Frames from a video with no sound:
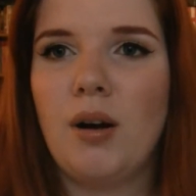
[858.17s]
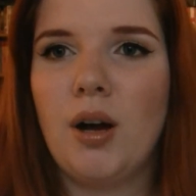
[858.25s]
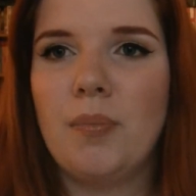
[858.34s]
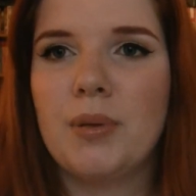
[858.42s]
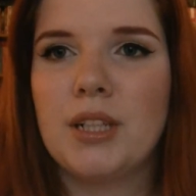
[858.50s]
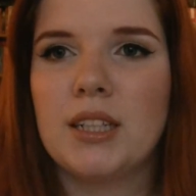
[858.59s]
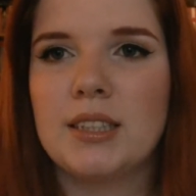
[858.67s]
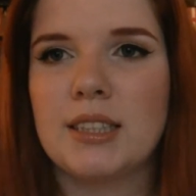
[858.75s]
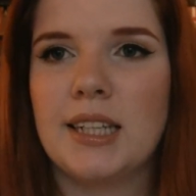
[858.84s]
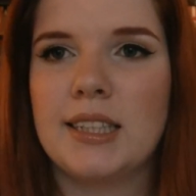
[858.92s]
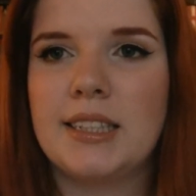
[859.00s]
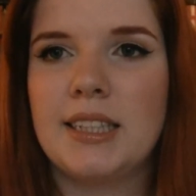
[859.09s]
up because
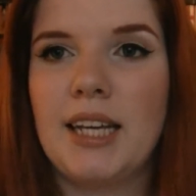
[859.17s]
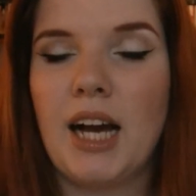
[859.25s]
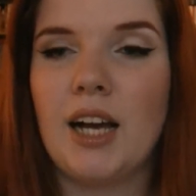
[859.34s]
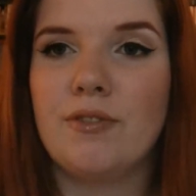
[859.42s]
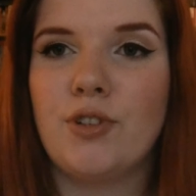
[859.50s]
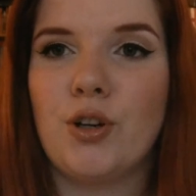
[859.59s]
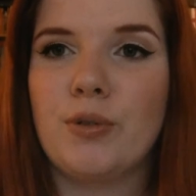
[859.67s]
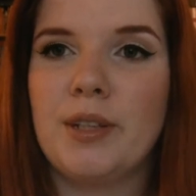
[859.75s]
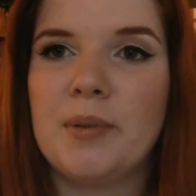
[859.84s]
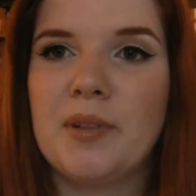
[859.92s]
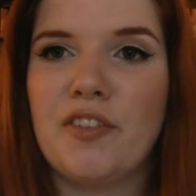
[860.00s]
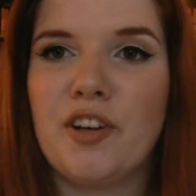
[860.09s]
I see I've
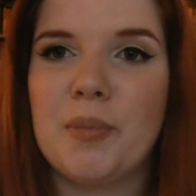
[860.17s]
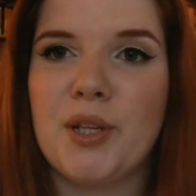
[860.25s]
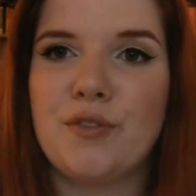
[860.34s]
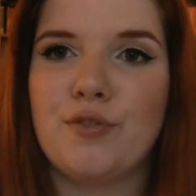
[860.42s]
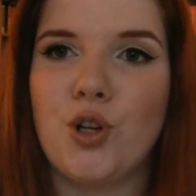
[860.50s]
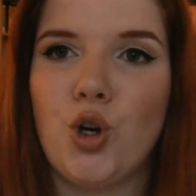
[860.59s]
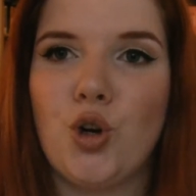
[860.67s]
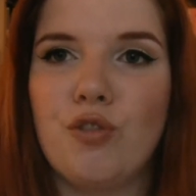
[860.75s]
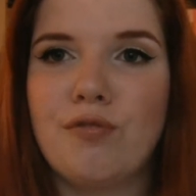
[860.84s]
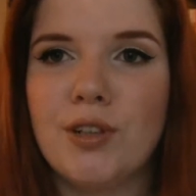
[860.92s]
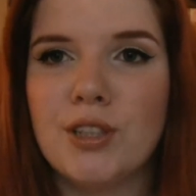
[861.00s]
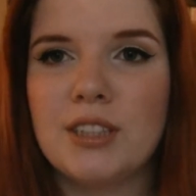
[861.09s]
already been filming for
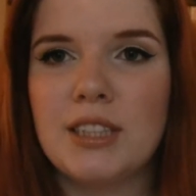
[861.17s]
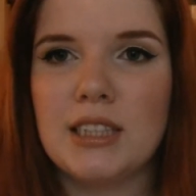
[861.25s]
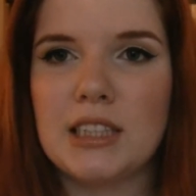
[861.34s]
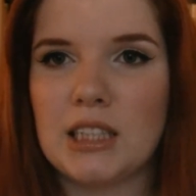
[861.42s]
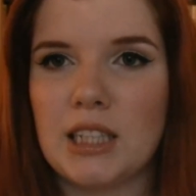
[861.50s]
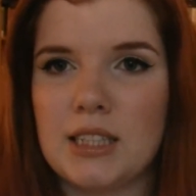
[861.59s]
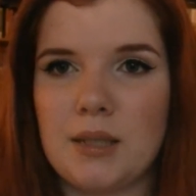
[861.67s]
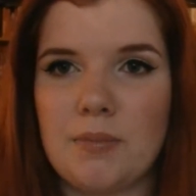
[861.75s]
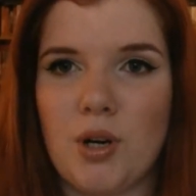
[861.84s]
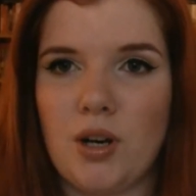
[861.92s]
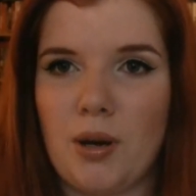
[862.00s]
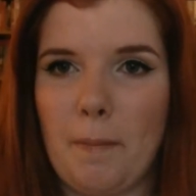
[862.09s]
14
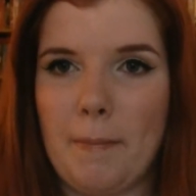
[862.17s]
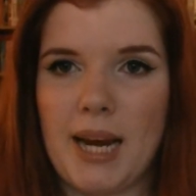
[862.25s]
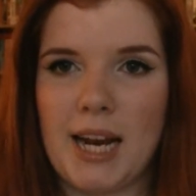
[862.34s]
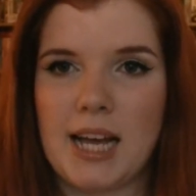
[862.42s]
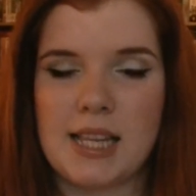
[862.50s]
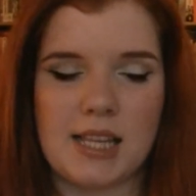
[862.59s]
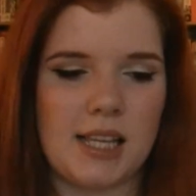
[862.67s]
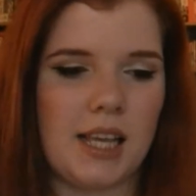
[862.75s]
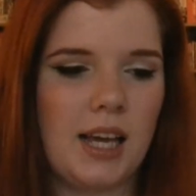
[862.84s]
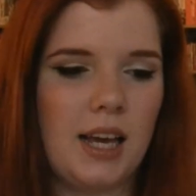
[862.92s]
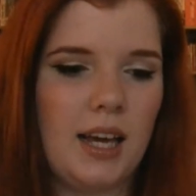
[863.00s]
disgusting minutes